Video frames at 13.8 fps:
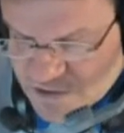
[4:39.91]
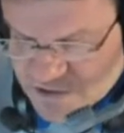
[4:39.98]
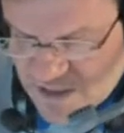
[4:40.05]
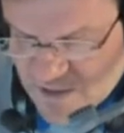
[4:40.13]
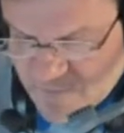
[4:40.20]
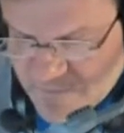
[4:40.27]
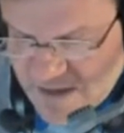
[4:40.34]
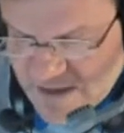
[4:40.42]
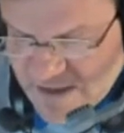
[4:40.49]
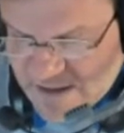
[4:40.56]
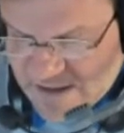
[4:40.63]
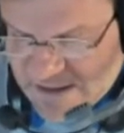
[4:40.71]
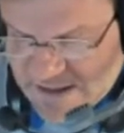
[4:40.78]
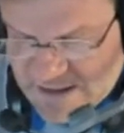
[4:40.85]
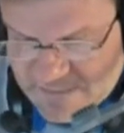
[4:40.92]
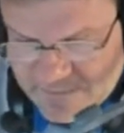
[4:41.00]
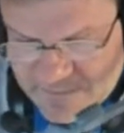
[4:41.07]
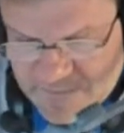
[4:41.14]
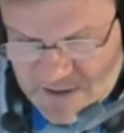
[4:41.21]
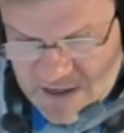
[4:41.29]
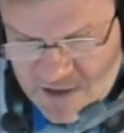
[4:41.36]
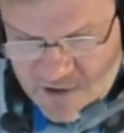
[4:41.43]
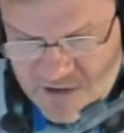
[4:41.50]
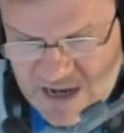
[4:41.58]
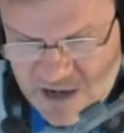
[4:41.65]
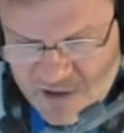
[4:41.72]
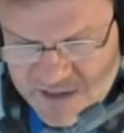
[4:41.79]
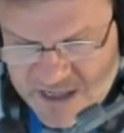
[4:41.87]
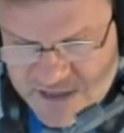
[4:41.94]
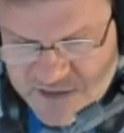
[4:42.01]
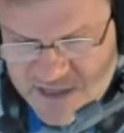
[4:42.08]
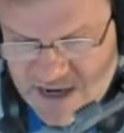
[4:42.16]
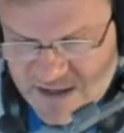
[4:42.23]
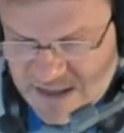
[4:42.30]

So $100 touchdown.